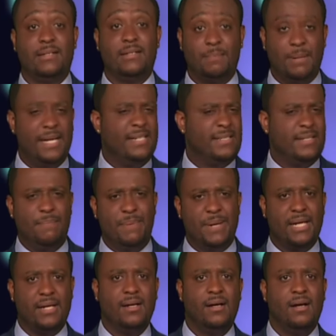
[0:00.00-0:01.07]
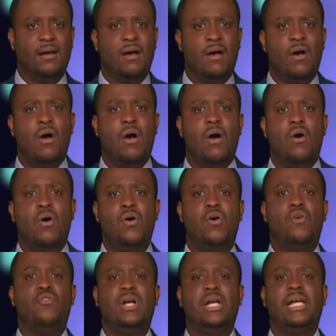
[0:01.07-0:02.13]
Question three, and the place to be.
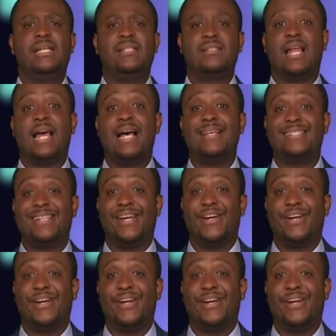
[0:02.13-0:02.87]
Who